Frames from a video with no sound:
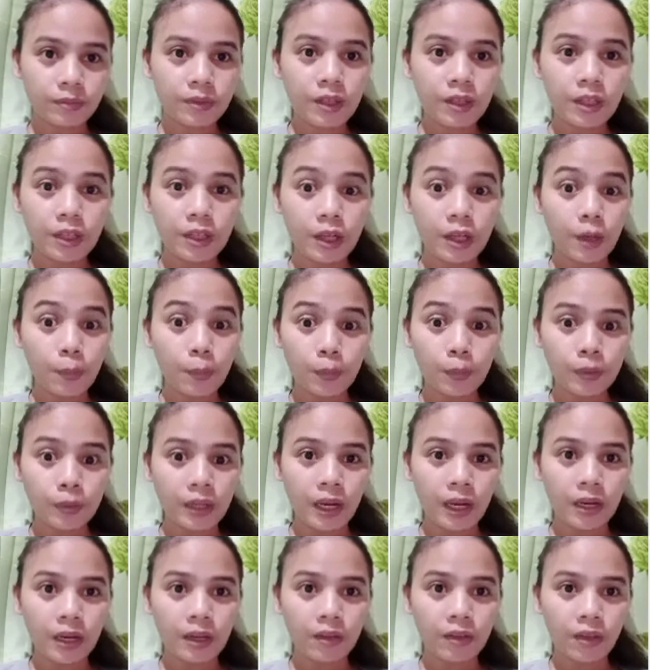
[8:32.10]
you can put
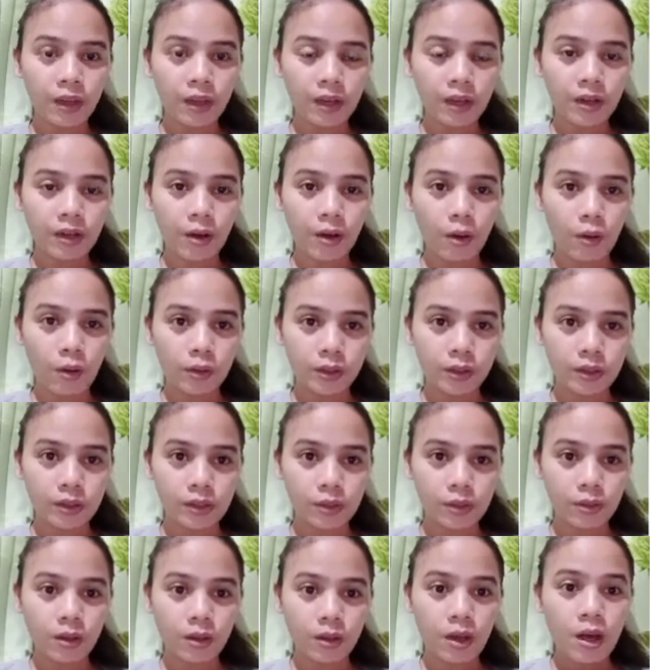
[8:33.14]
anything, of course,
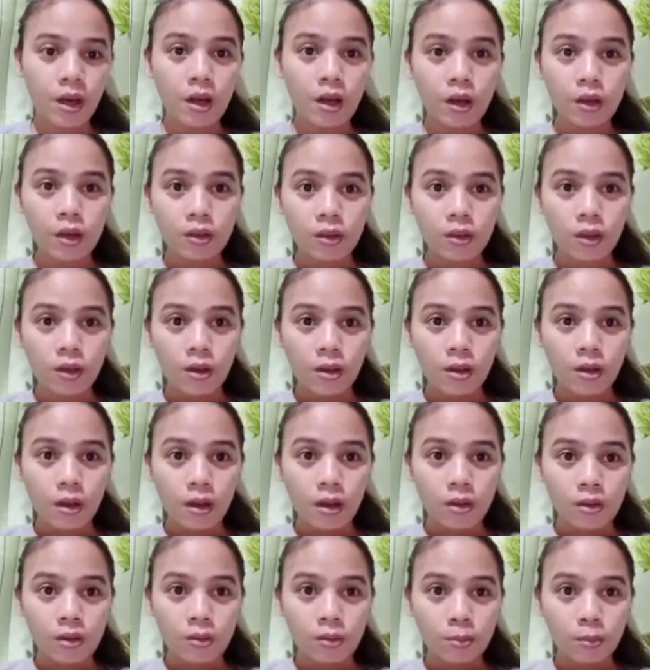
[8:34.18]

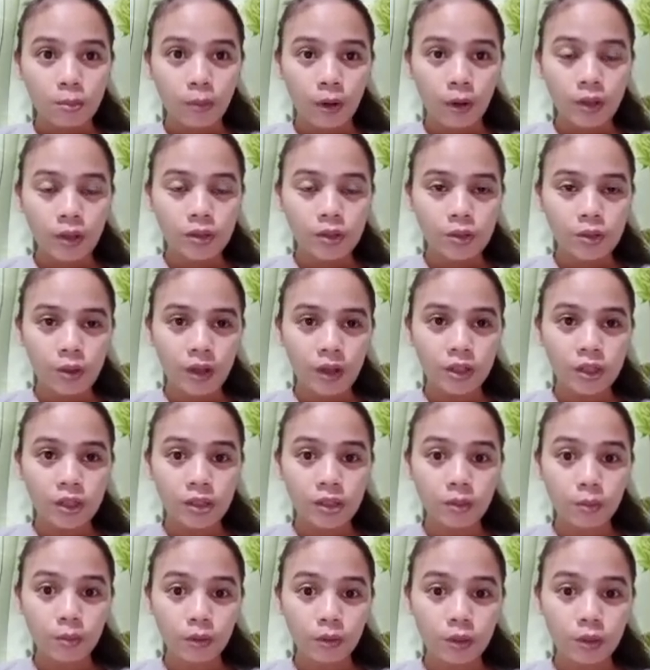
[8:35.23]
points. So I
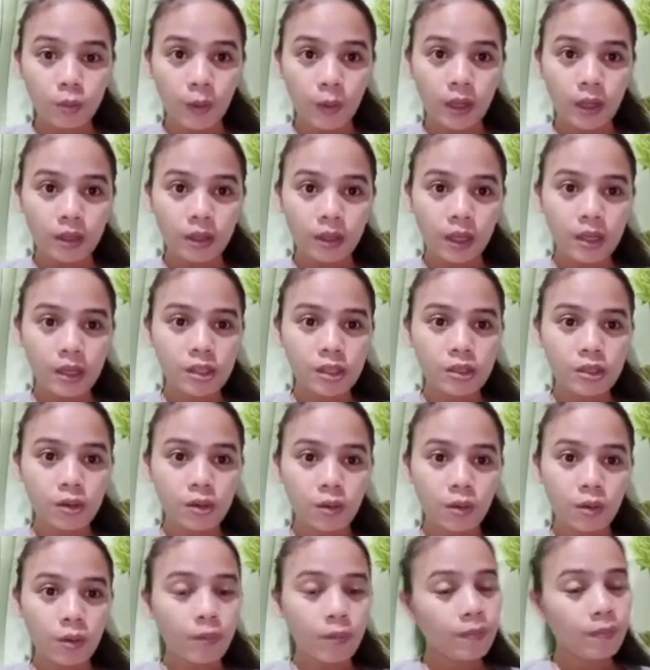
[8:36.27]
just put 20. So